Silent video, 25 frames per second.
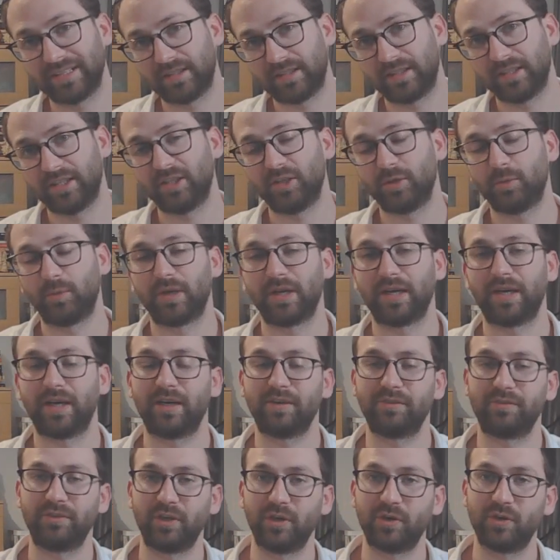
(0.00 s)
you will have
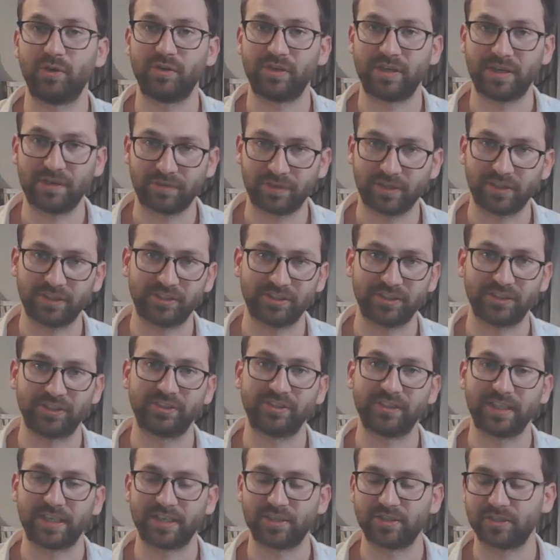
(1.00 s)
your references
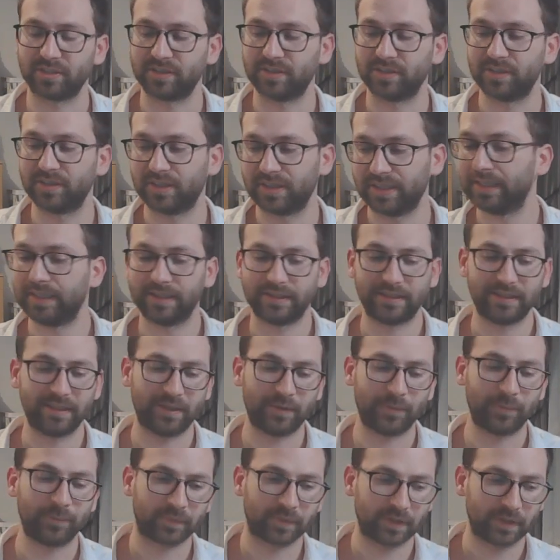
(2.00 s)
section, right? Now,
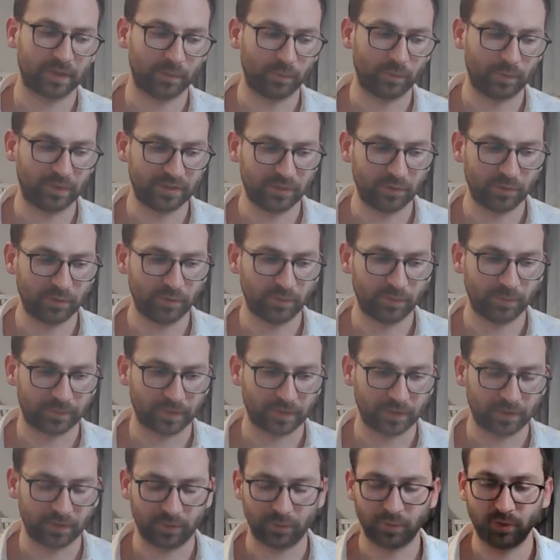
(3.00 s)
when you
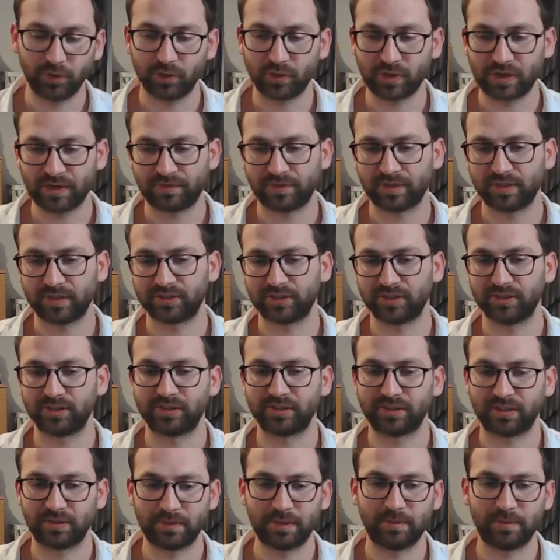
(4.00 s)
do your references,
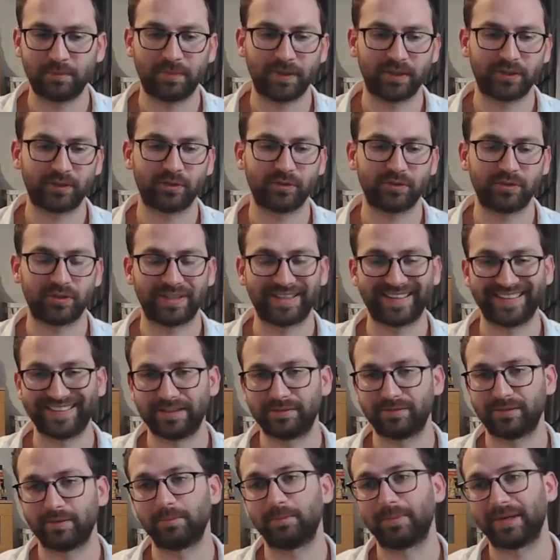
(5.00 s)
remember, don't write
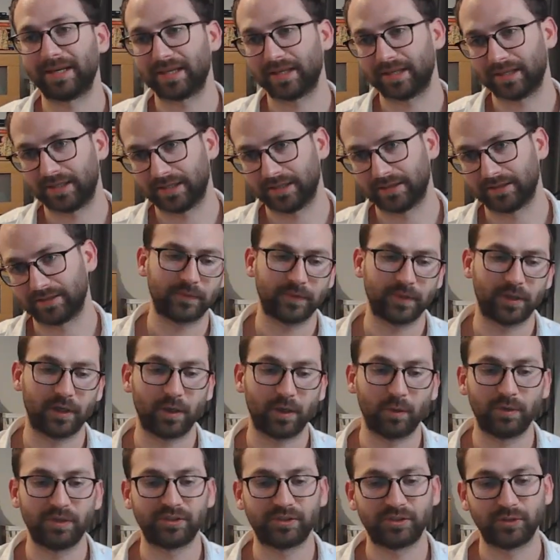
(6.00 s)
them by hand.
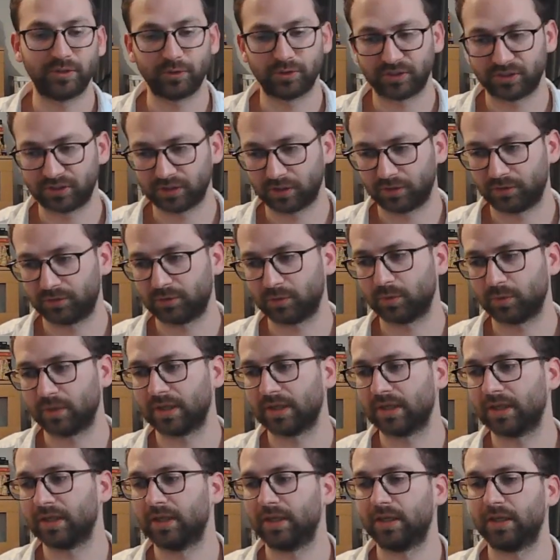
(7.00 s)
Always use software.
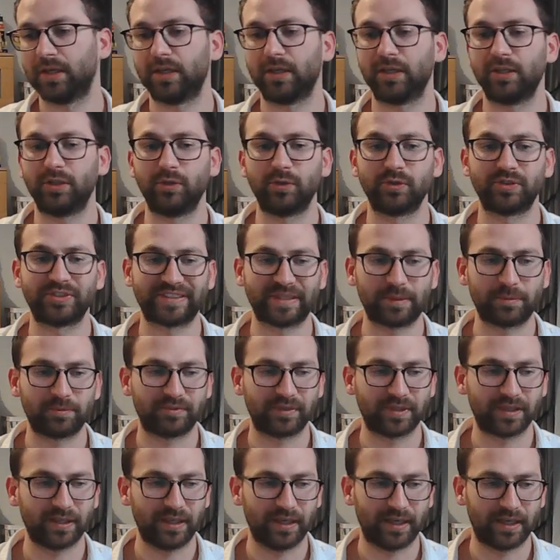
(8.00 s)
Use
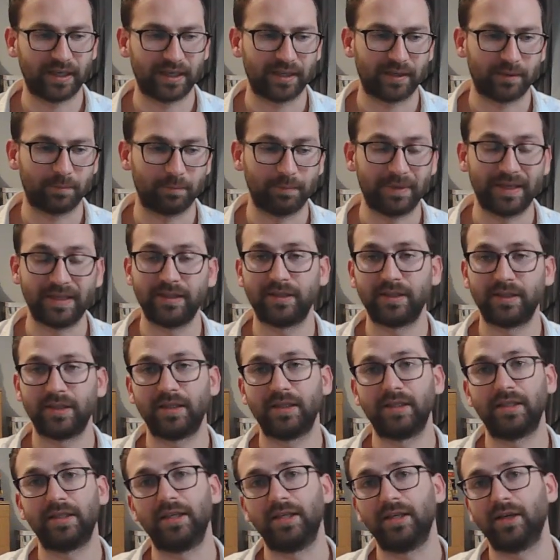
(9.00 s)
something like
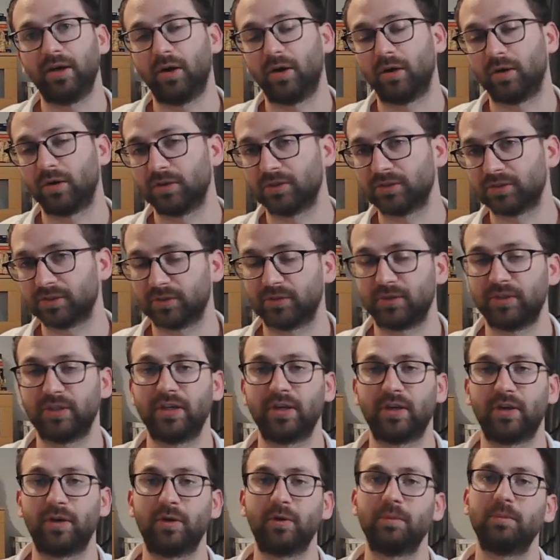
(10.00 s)
Mendeley or
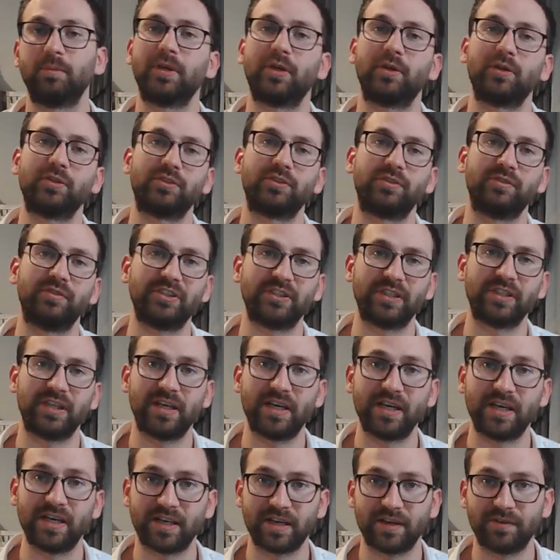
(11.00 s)
Zotero because these are
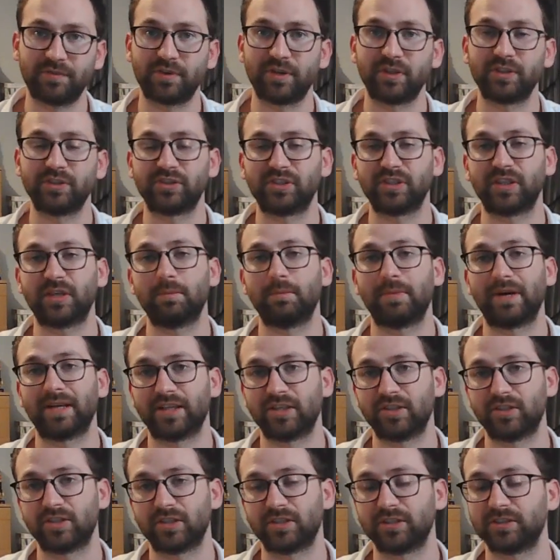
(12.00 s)
referencing
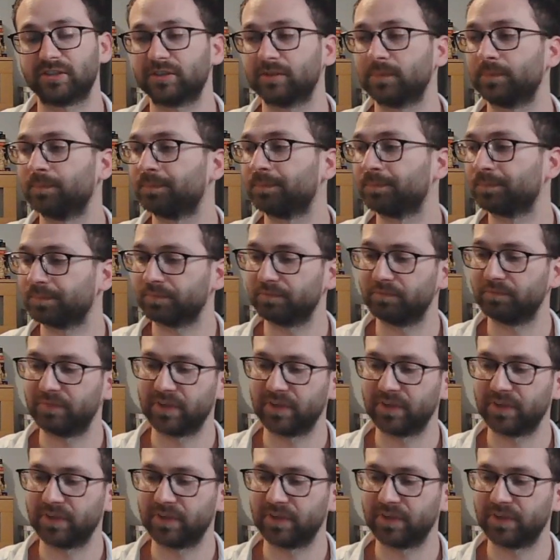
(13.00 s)
managers that